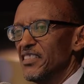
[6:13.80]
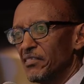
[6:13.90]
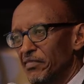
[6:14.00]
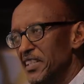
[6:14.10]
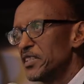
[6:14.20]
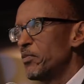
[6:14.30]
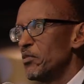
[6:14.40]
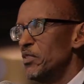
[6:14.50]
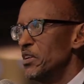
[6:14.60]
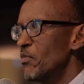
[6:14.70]
The first
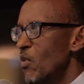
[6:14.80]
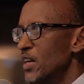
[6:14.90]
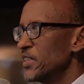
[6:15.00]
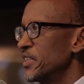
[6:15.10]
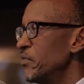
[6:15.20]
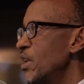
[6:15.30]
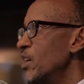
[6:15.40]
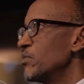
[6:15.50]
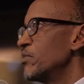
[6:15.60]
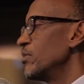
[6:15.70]
problem was
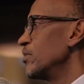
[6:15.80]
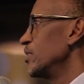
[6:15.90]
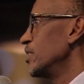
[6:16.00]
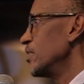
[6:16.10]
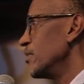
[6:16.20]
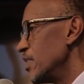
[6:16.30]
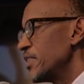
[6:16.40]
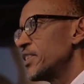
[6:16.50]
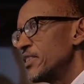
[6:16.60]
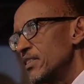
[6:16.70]
about
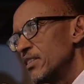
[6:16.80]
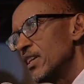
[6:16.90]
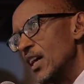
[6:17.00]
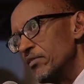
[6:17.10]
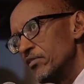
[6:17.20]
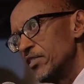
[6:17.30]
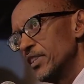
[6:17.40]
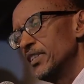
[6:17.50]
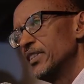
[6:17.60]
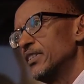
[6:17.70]
this
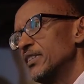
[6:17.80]
country